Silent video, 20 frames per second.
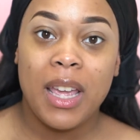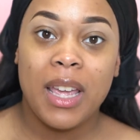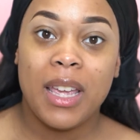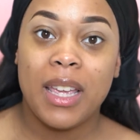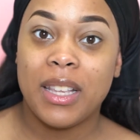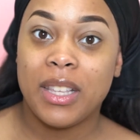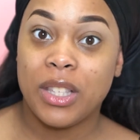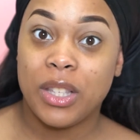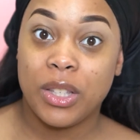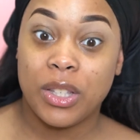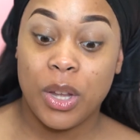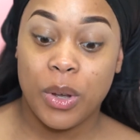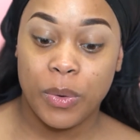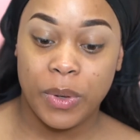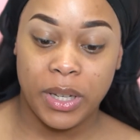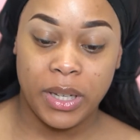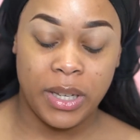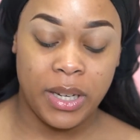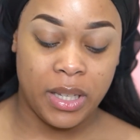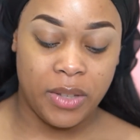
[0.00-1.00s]
it's
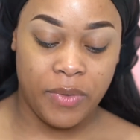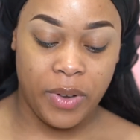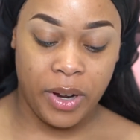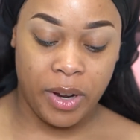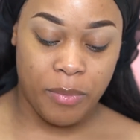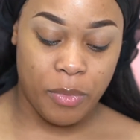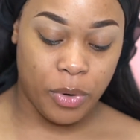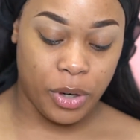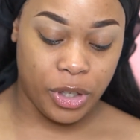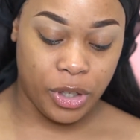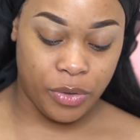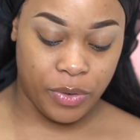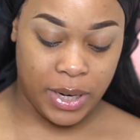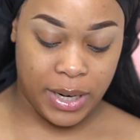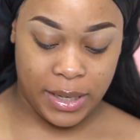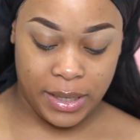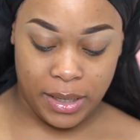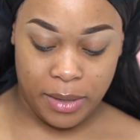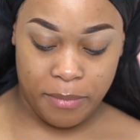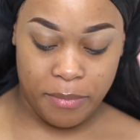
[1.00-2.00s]
so good. It's very
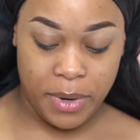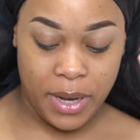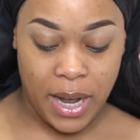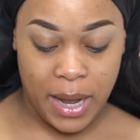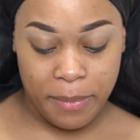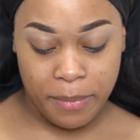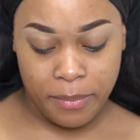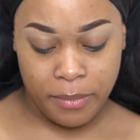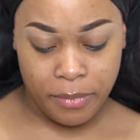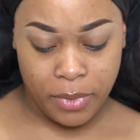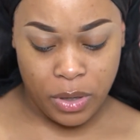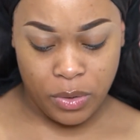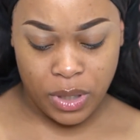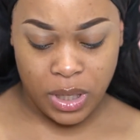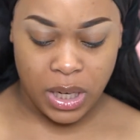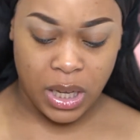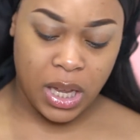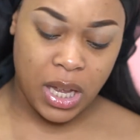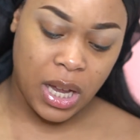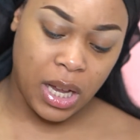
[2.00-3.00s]
moisturizing. But I'm
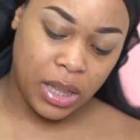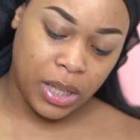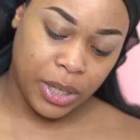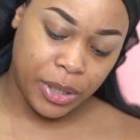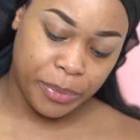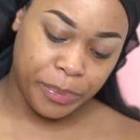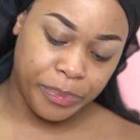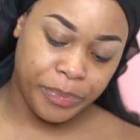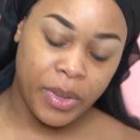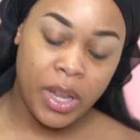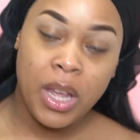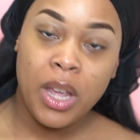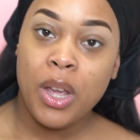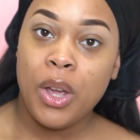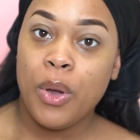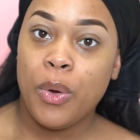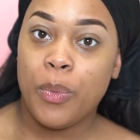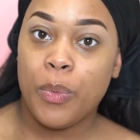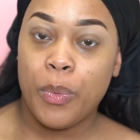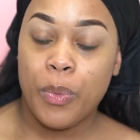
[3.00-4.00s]
using the color
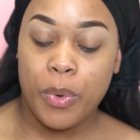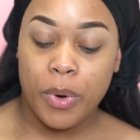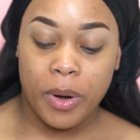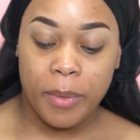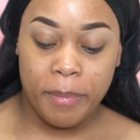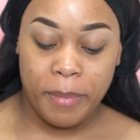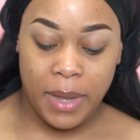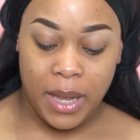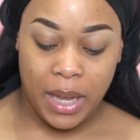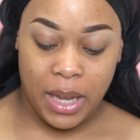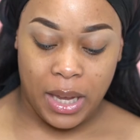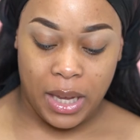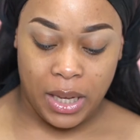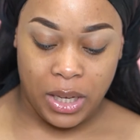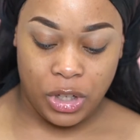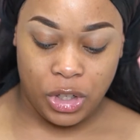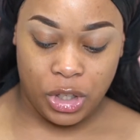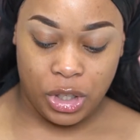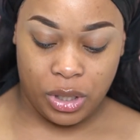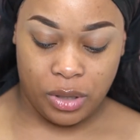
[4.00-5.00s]
Warm
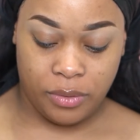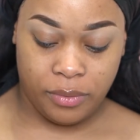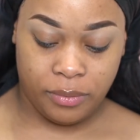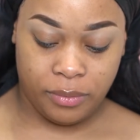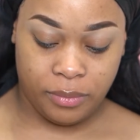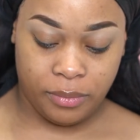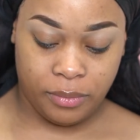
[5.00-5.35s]
Beige.